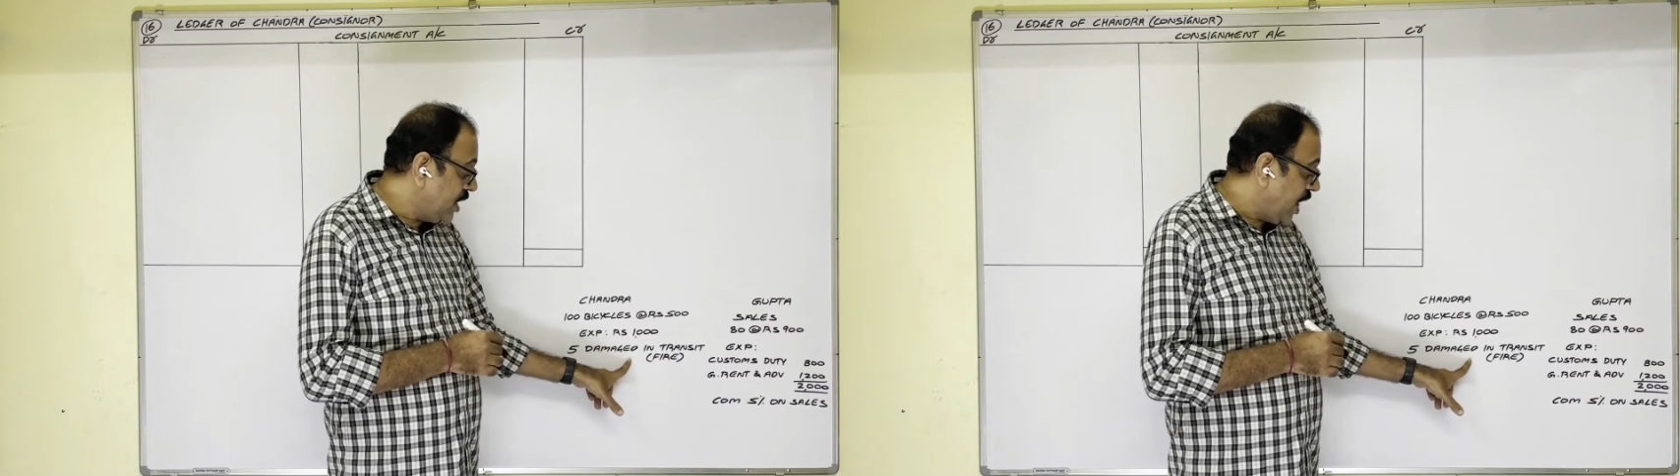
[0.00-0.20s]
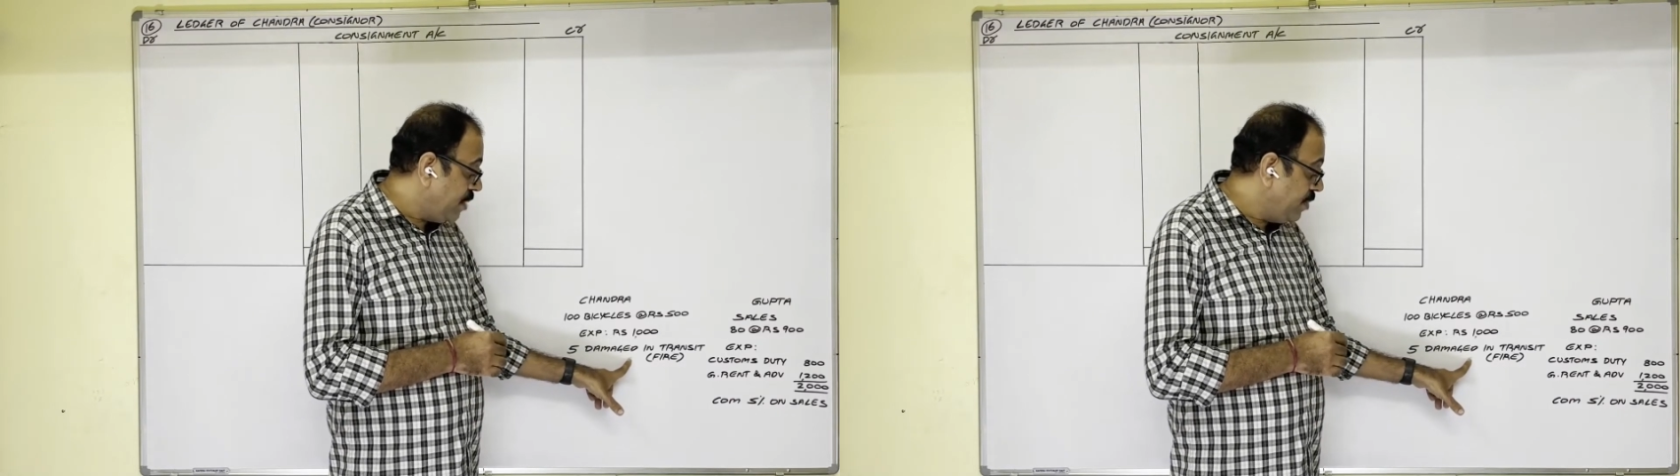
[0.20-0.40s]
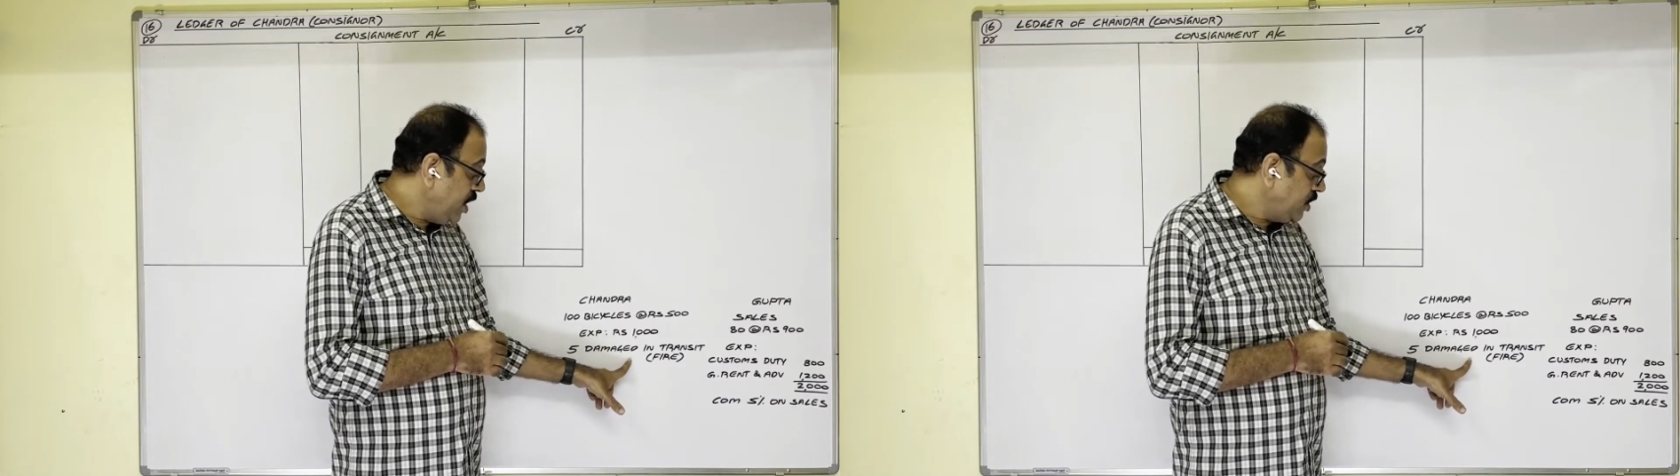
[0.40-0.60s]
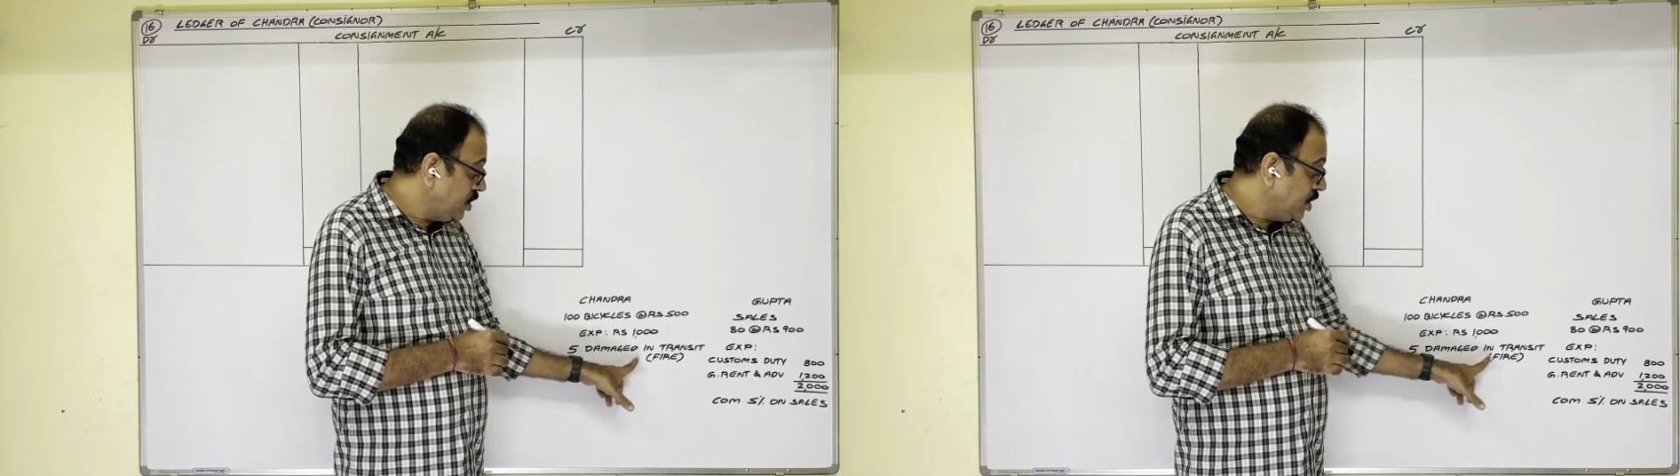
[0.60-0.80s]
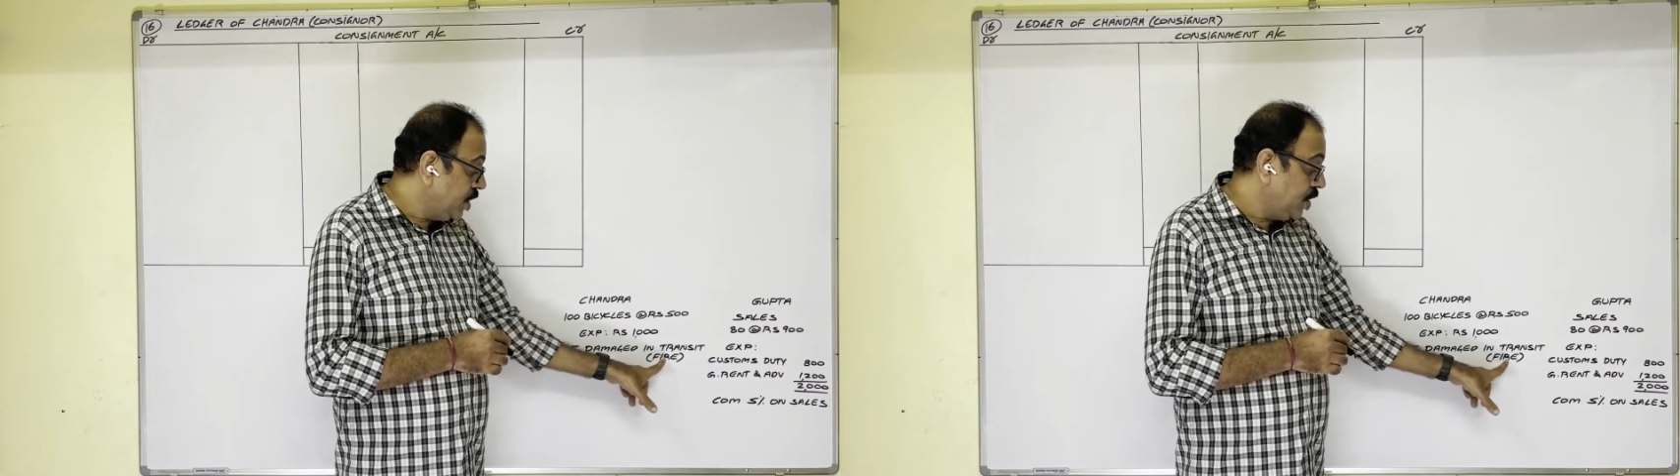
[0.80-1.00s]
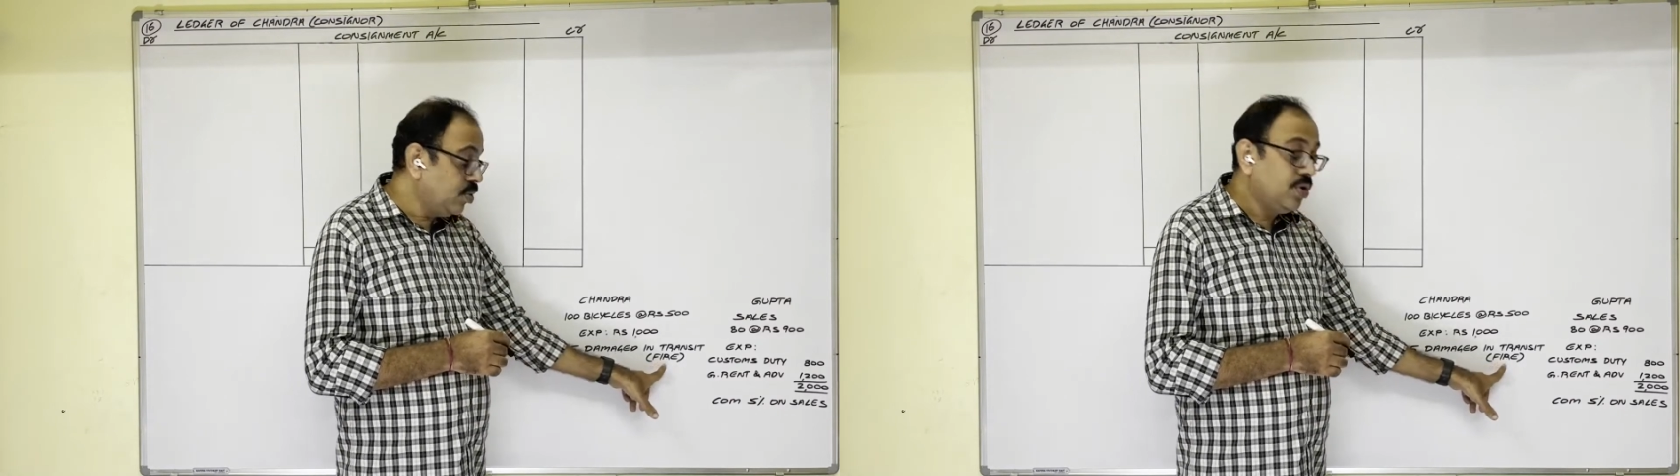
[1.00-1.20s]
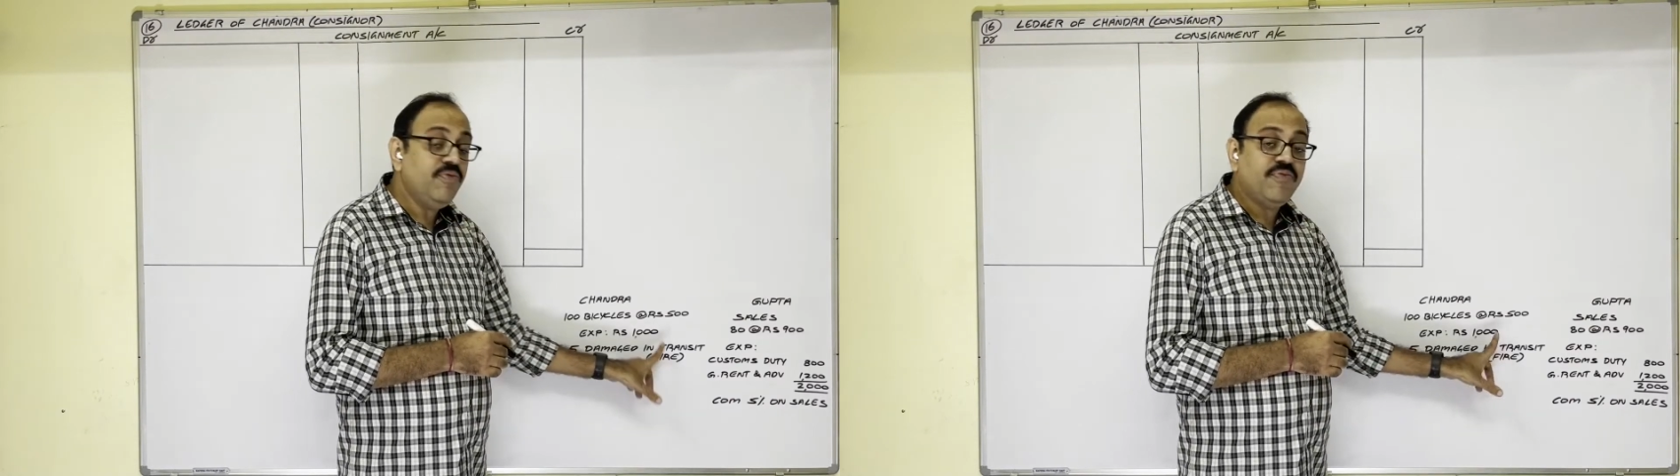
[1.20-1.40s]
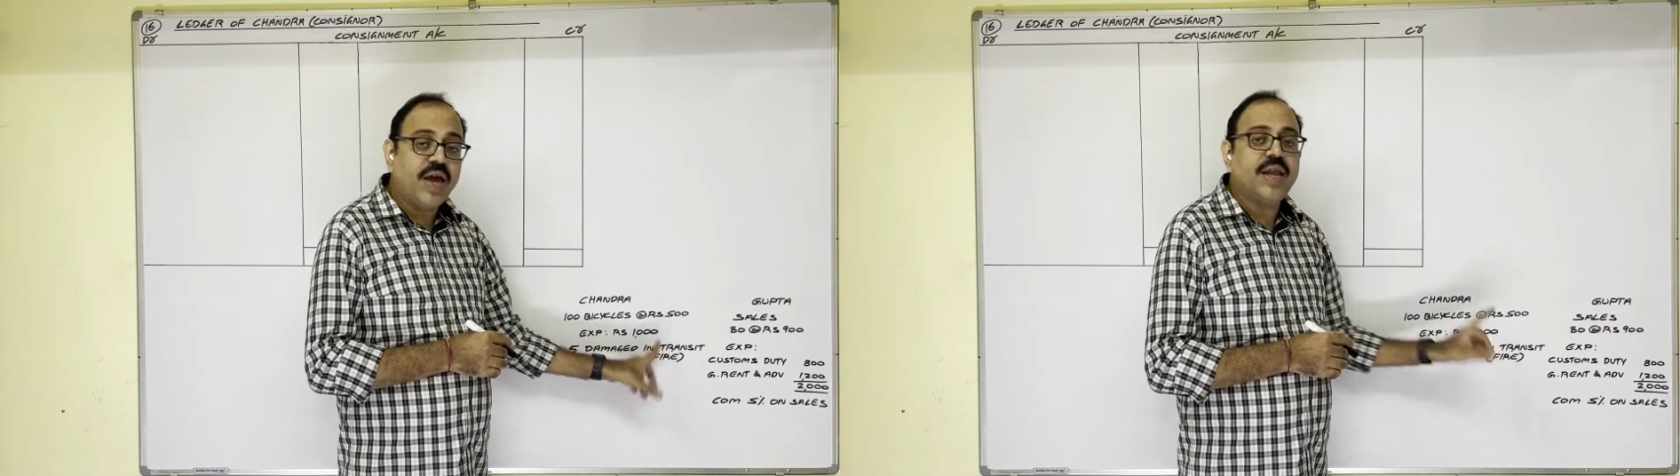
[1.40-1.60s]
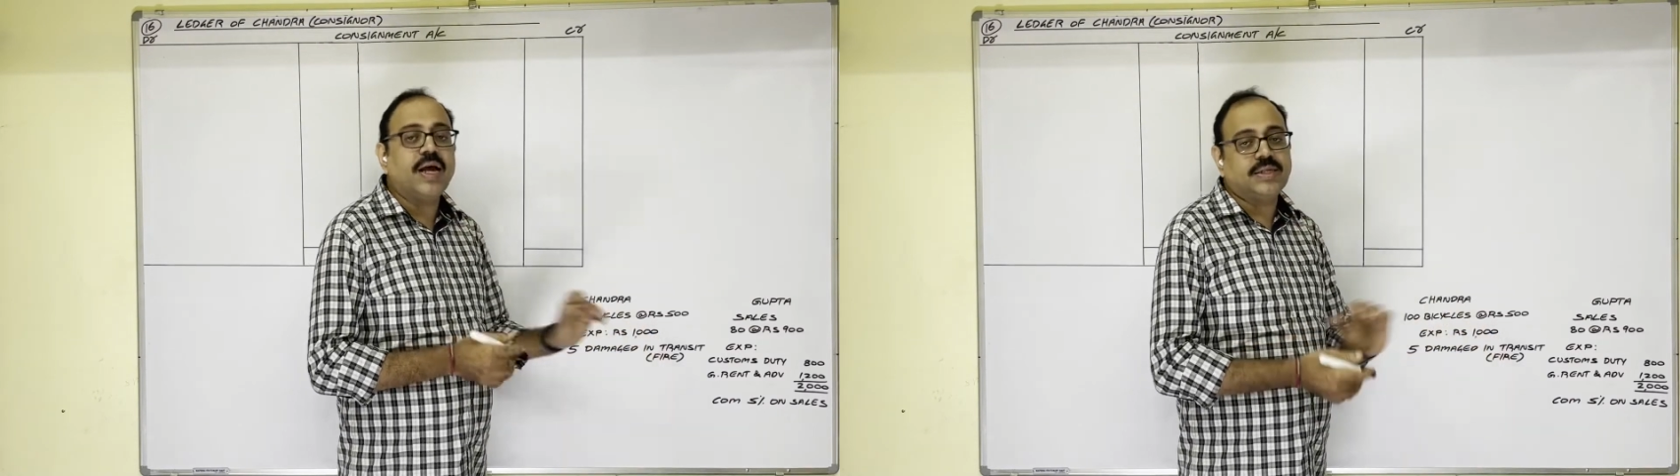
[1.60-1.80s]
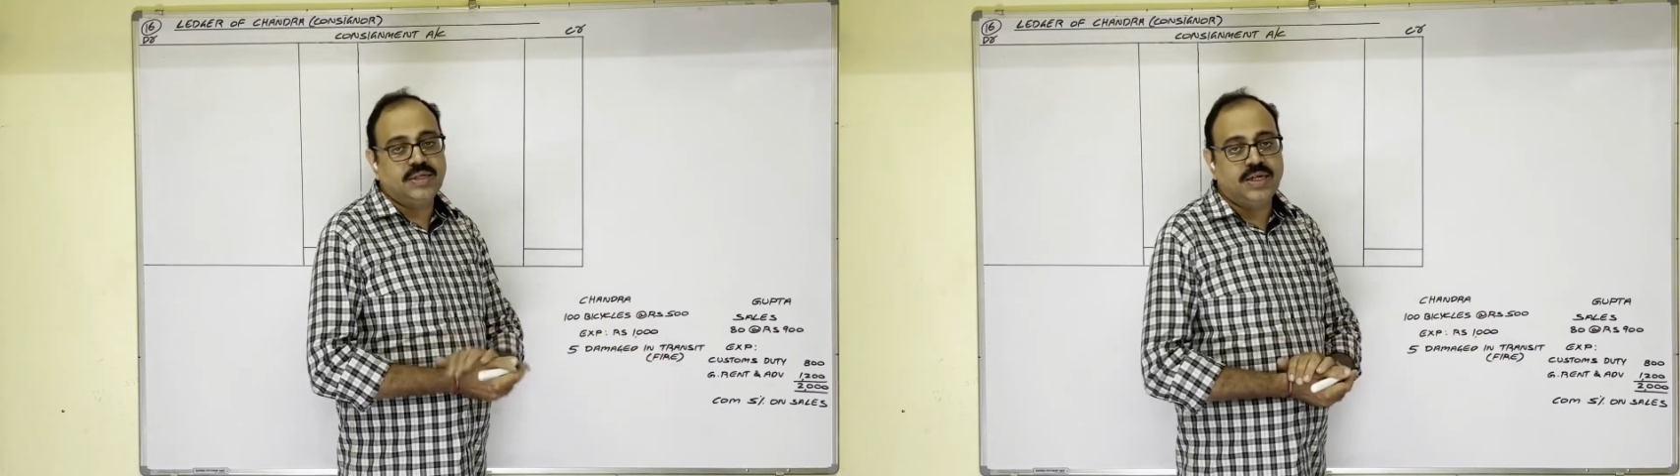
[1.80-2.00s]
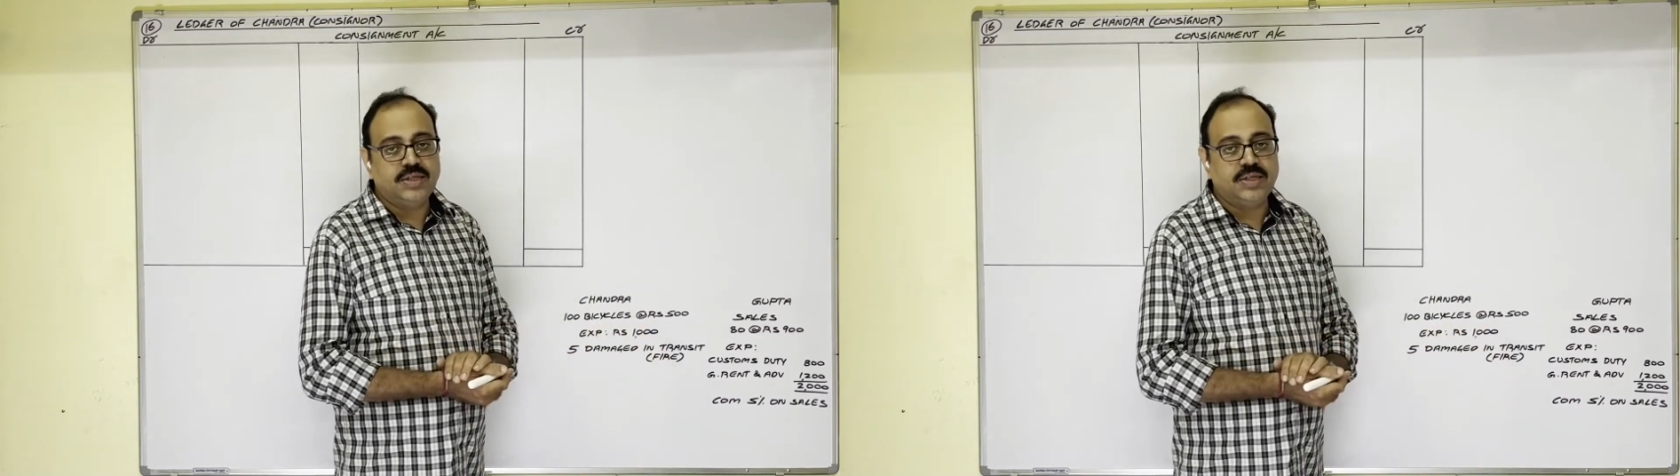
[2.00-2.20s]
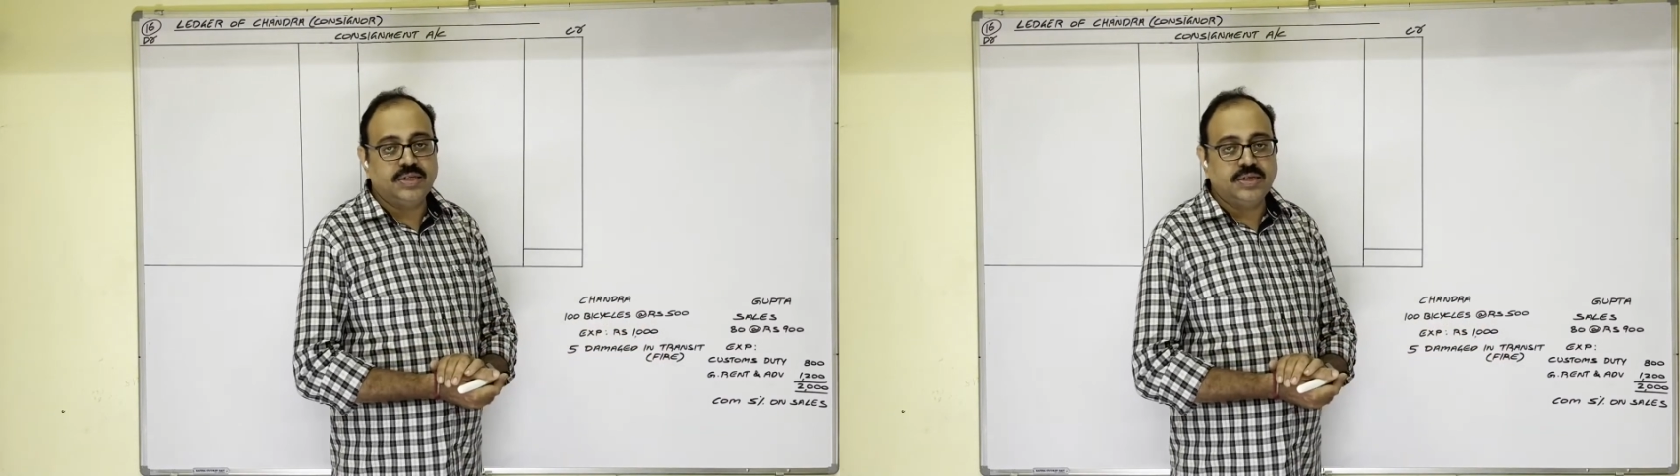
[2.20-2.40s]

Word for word: damaged due to fire accident.